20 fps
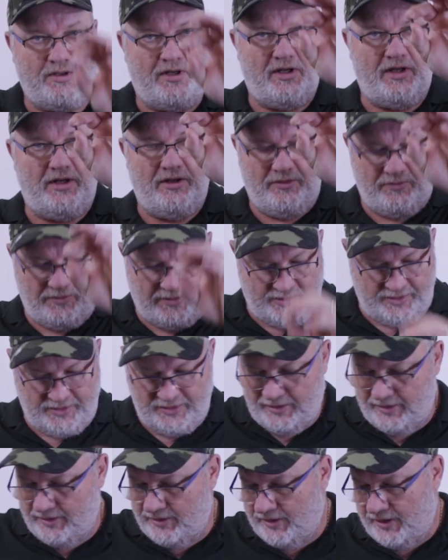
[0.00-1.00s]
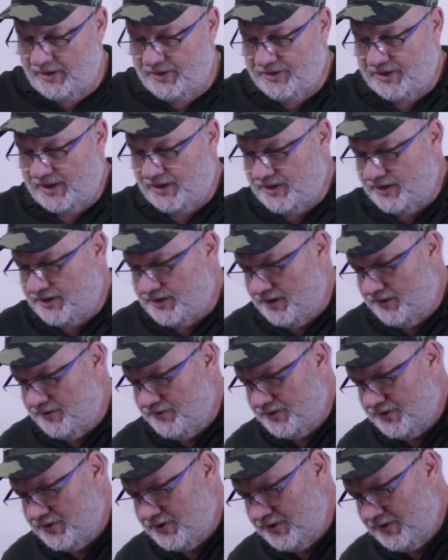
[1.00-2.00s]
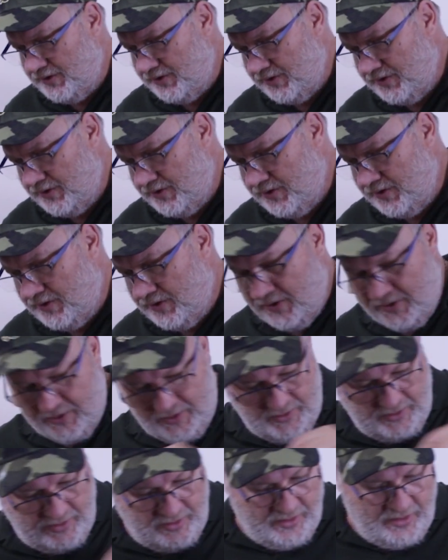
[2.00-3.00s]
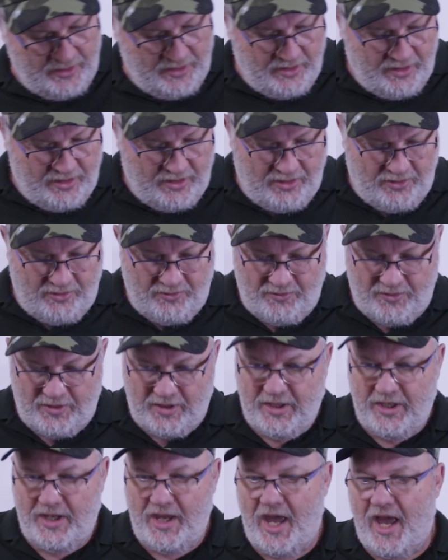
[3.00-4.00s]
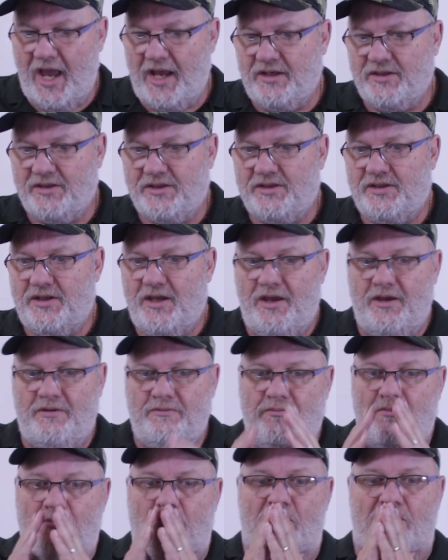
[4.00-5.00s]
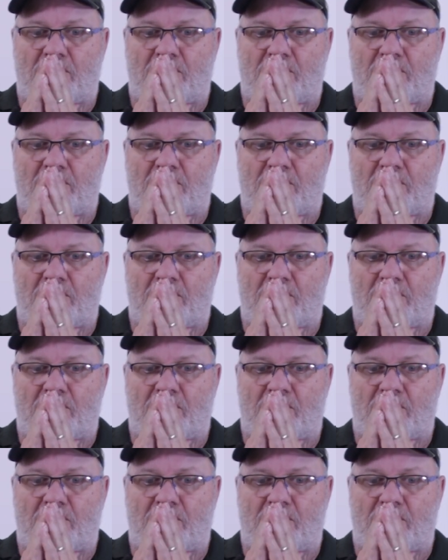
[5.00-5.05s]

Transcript: tiny little one, that attaches those two. Okay, so